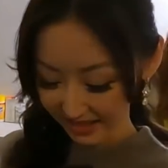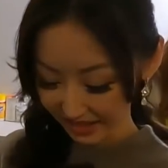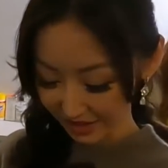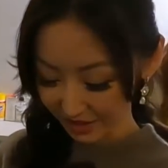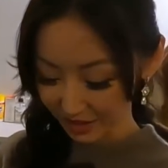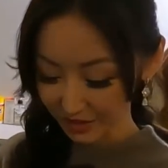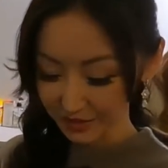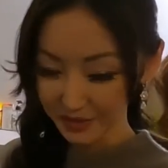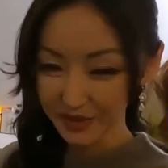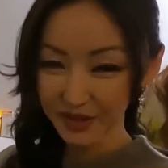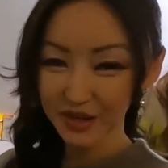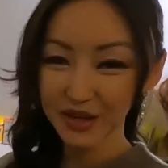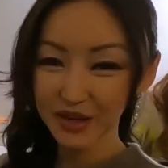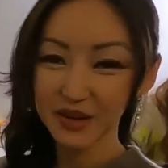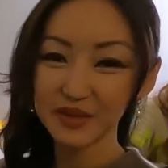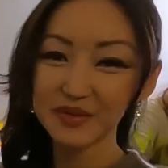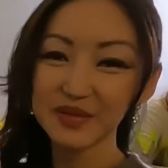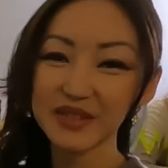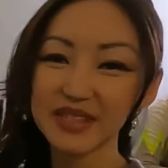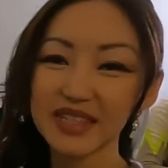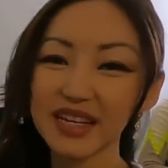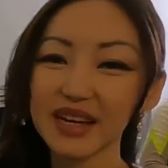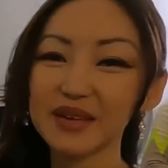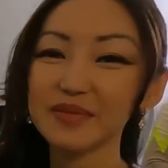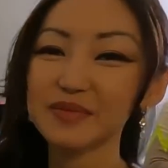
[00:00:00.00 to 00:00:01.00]
I hope it
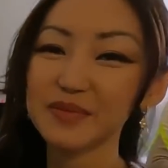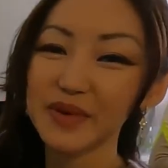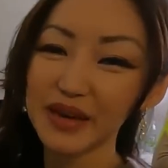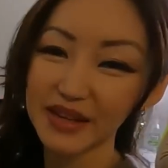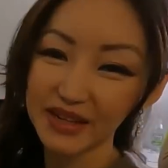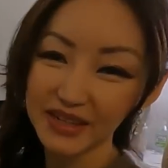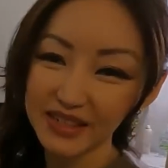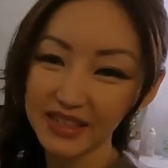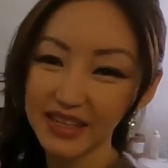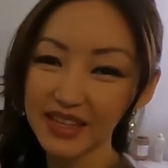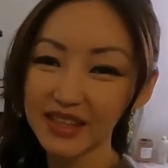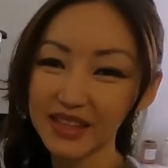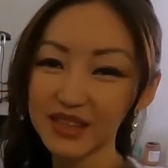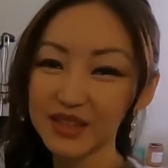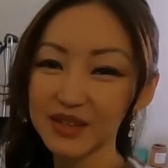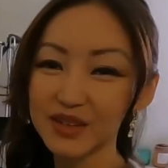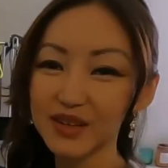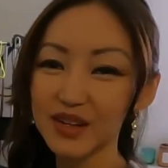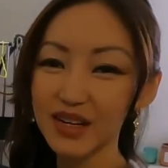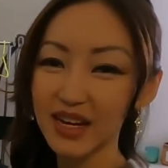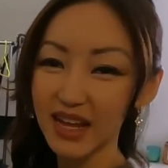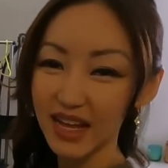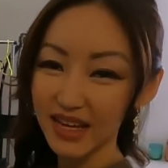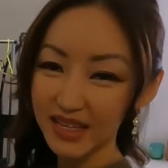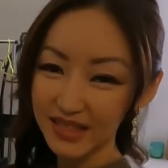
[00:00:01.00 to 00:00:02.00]
comes out better than the
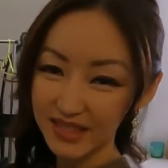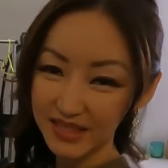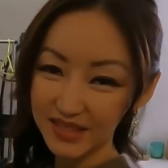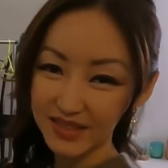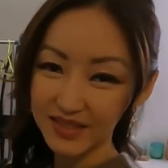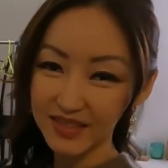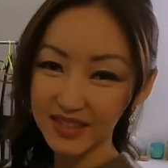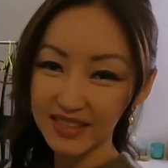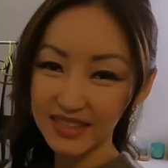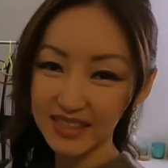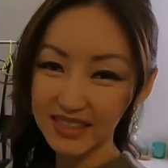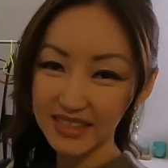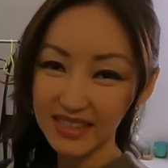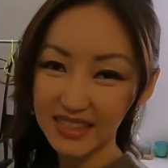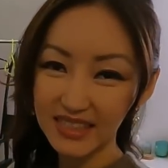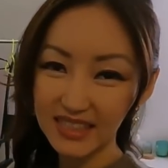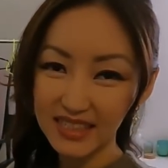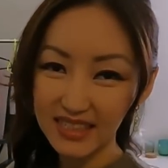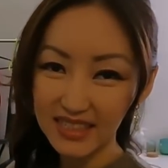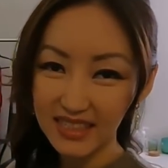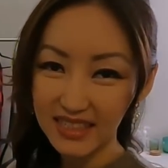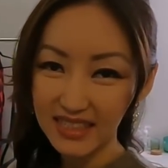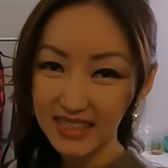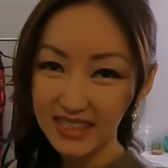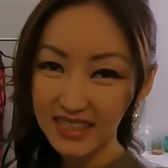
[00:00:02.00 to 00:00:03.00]
last one.
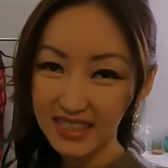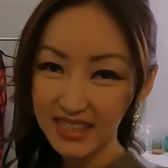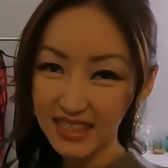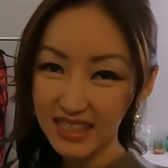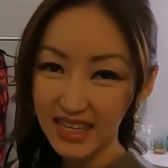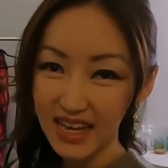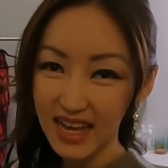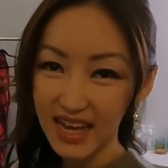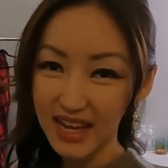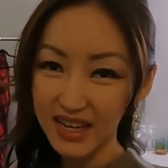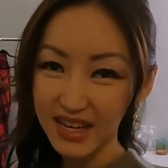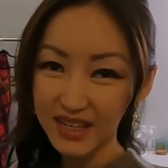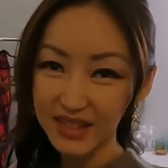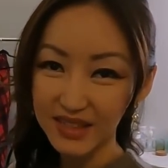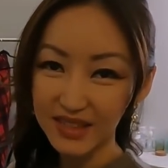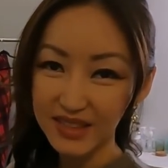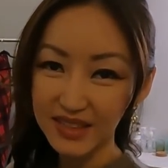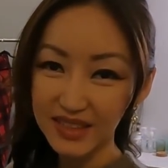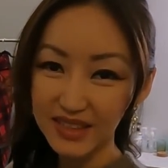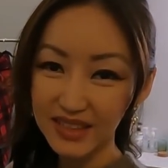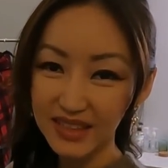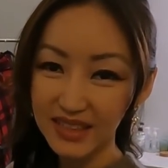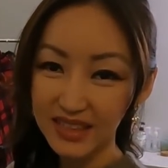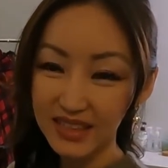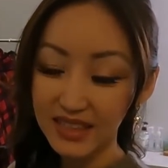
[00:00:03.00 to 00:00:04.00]
Yeah, getting yeah.
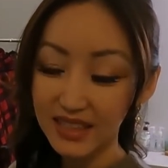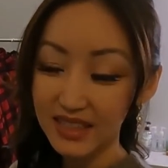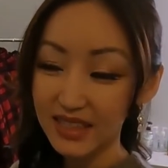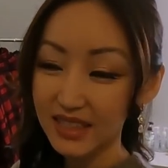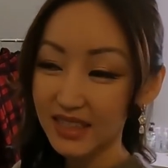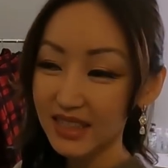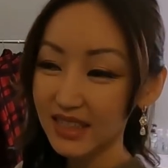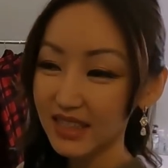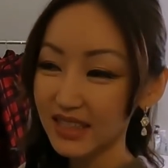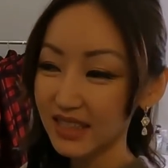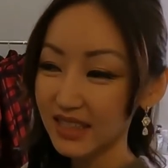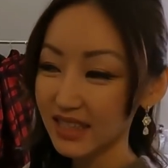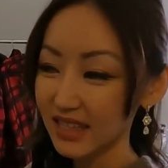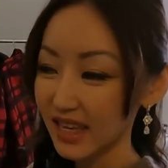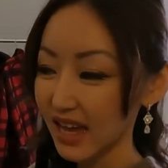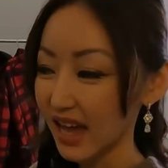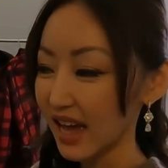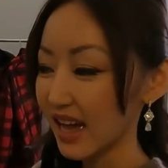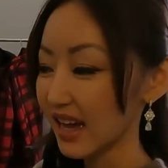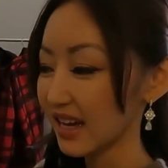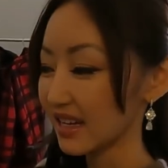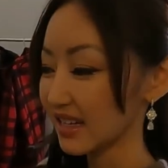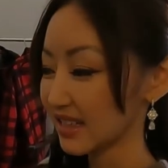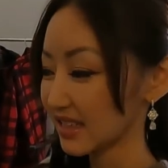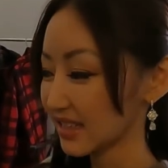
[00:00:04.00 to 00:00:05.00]
ready.
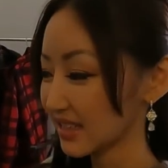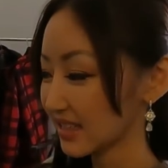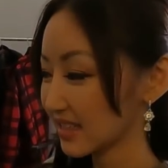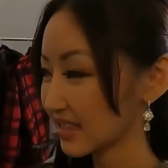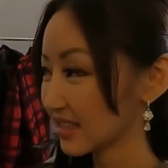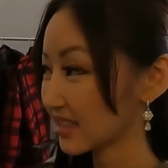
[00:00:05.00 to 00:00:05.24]
Yeah.